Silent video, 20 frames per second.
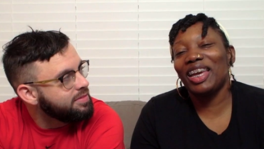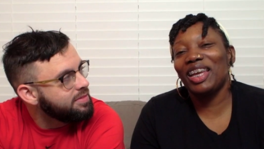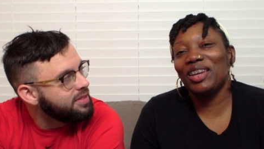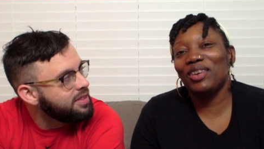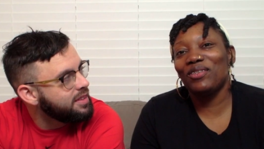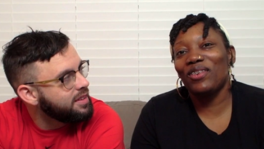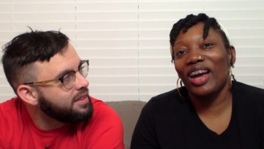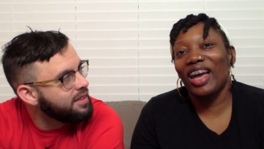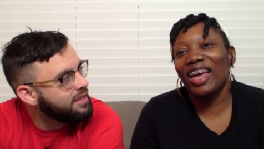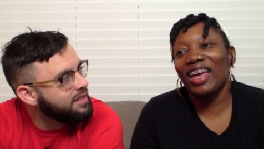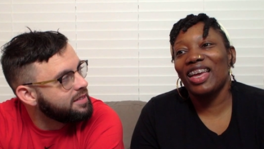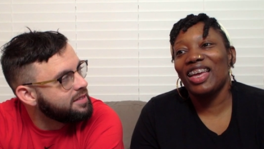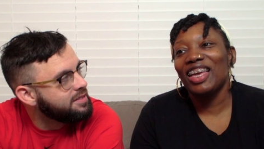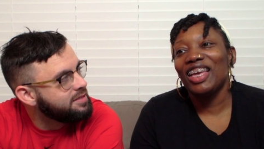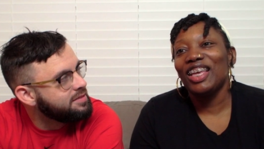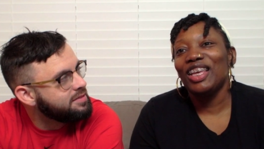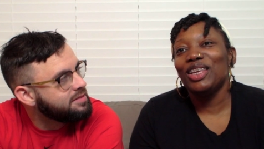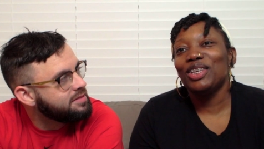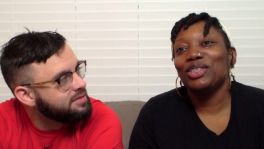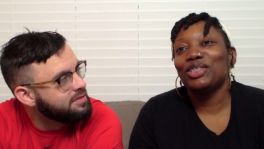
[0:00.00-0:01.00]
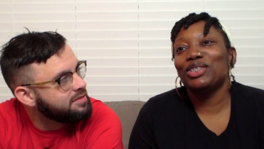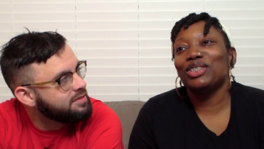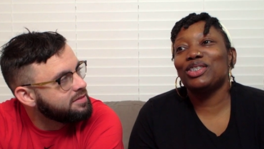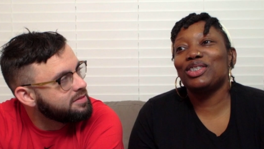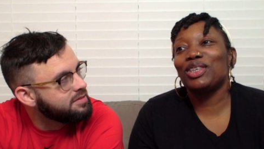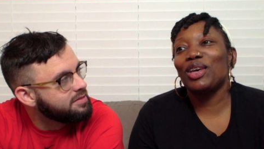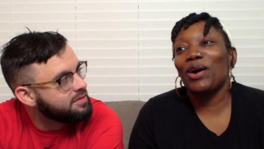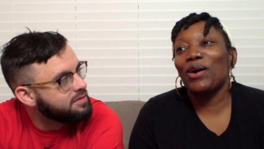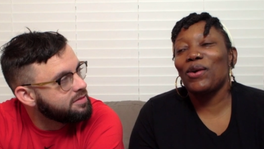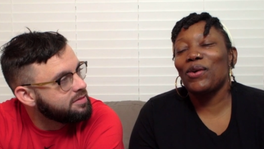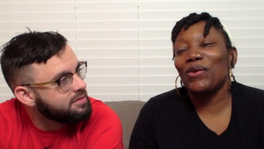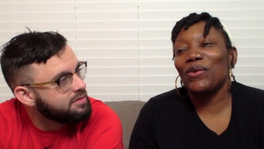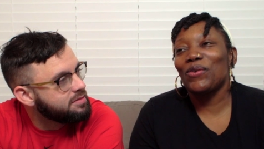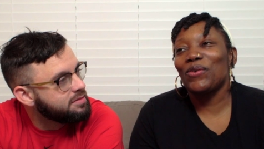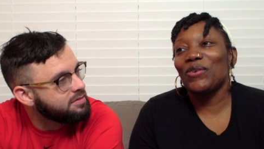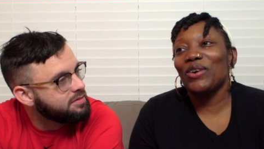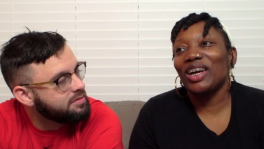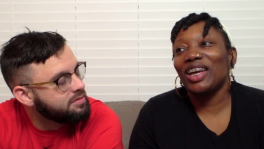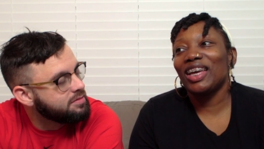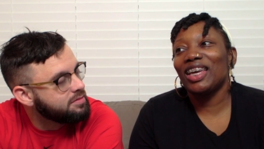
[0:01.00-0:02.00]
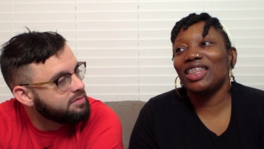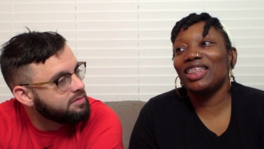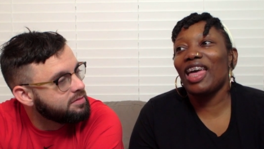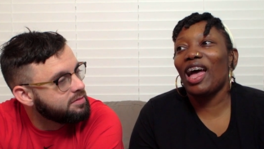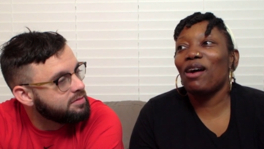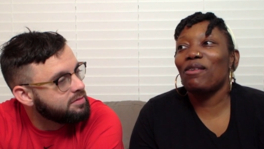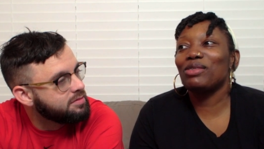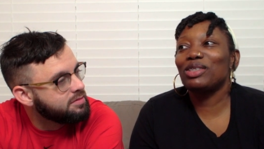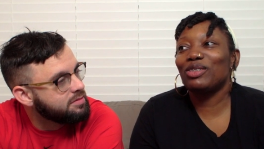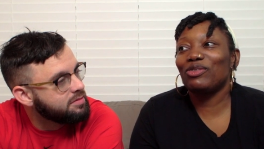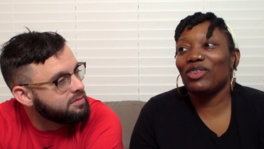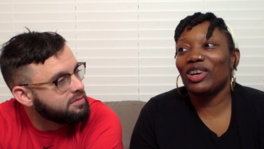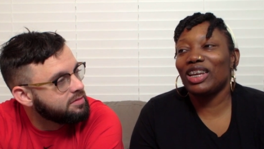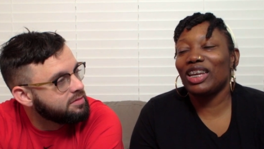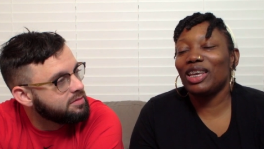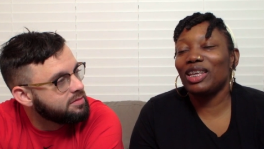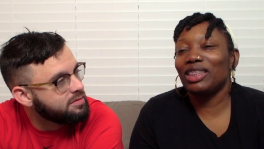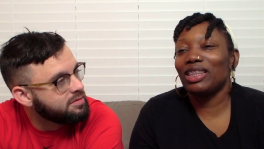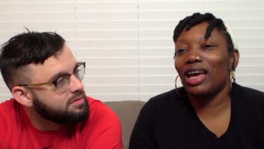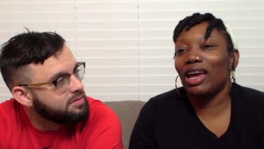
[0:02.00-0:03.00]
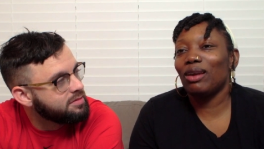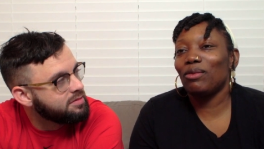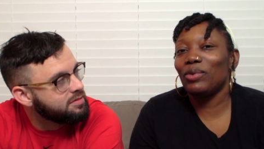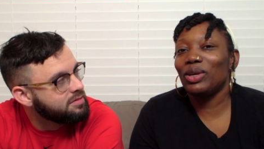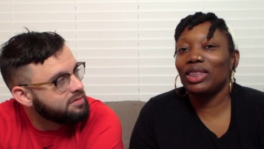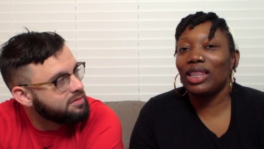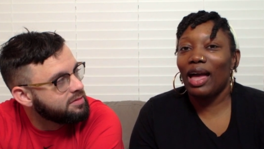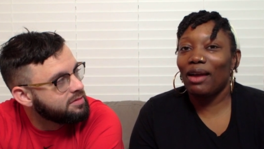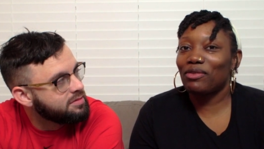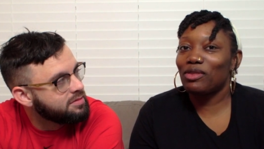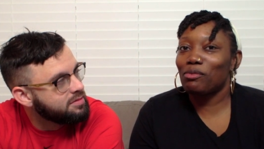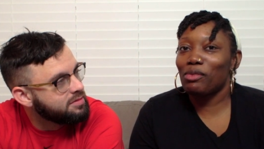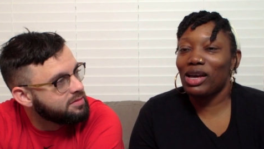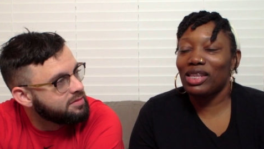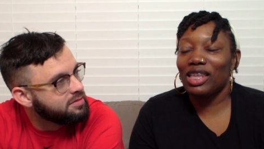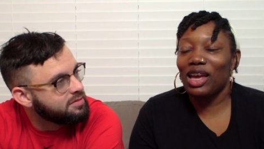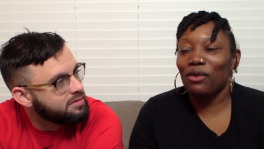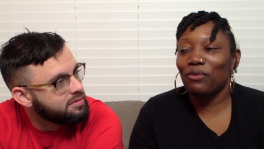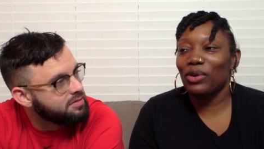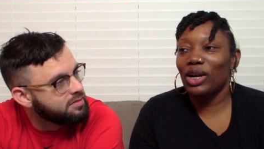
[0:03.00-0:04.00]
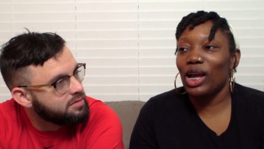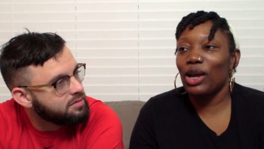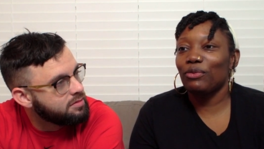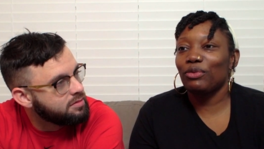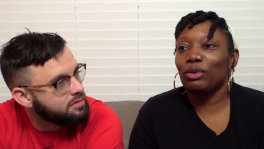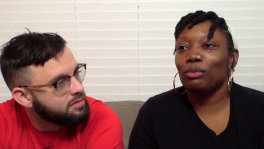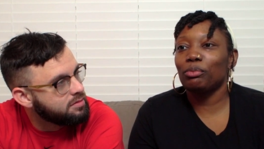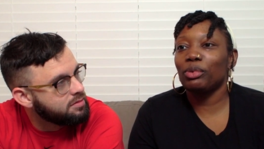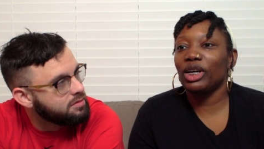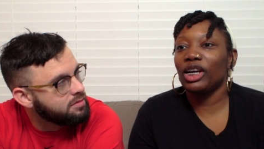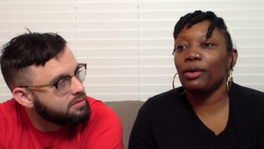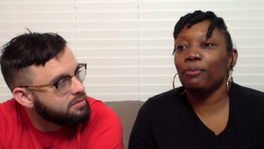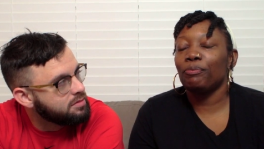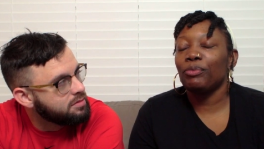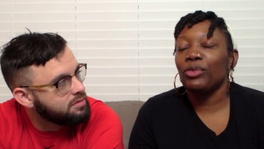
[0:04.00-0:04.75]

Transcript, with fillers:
Speaker 1: anyway, so that was funny. Like, we laughed about that forever. But